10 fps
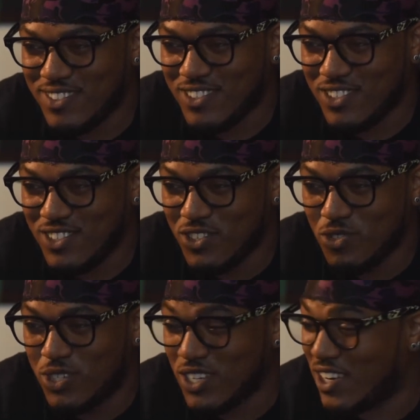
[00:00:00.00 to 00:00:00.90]
you
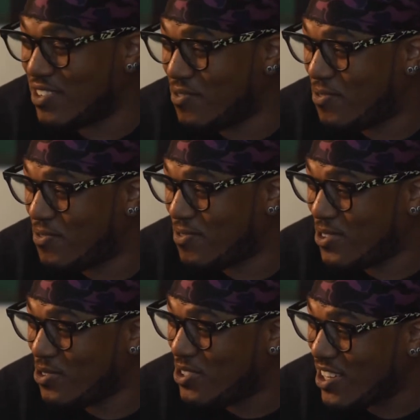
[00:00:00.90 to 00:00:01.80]
shouldn't
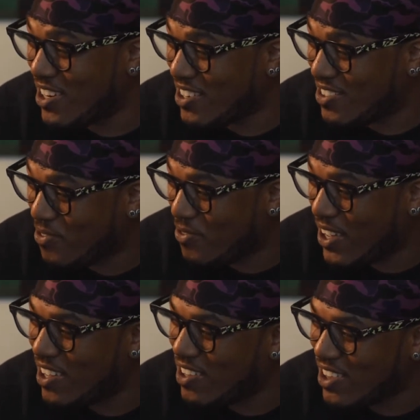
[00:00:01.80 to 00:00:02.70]

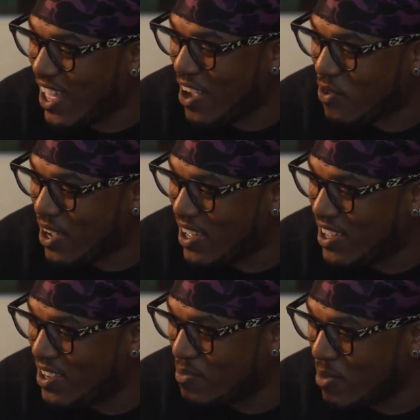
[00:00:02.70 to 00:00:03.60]
feel that way
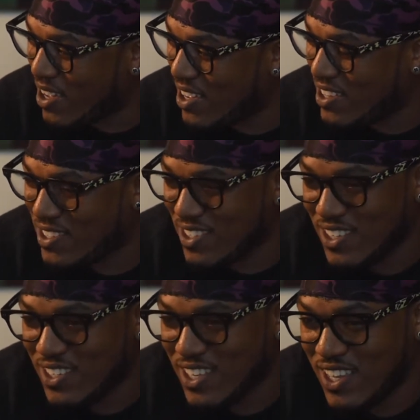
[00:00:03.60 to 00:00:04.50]
because it's
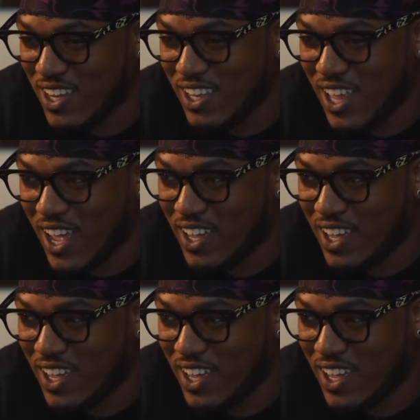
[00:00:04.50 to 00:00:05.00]
clear like